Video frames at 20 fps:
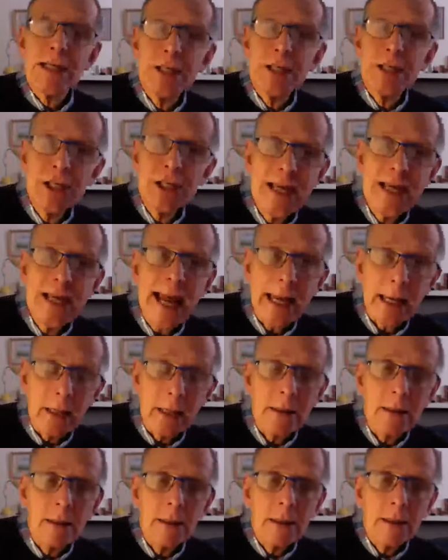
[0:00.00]

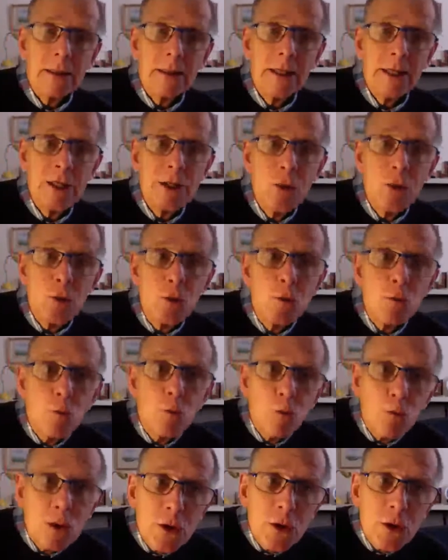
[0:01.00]
sin
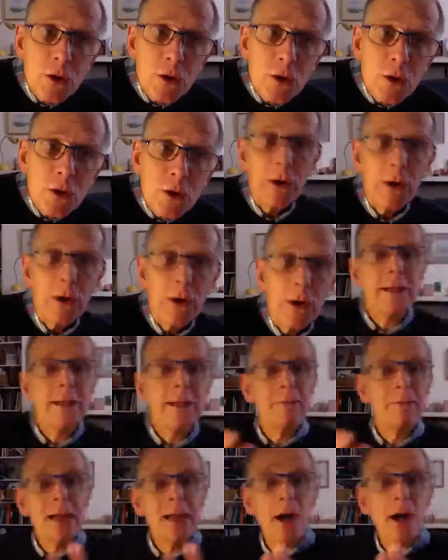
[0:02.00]
can
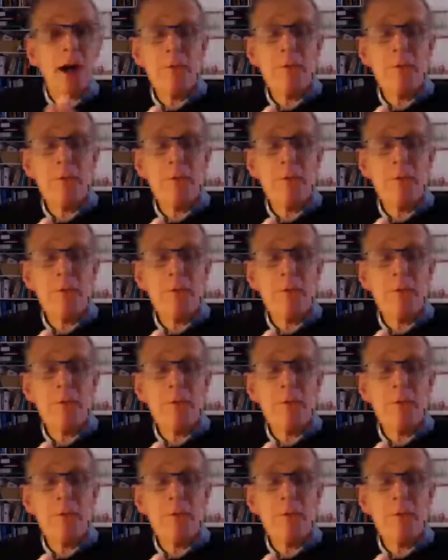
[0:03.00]
make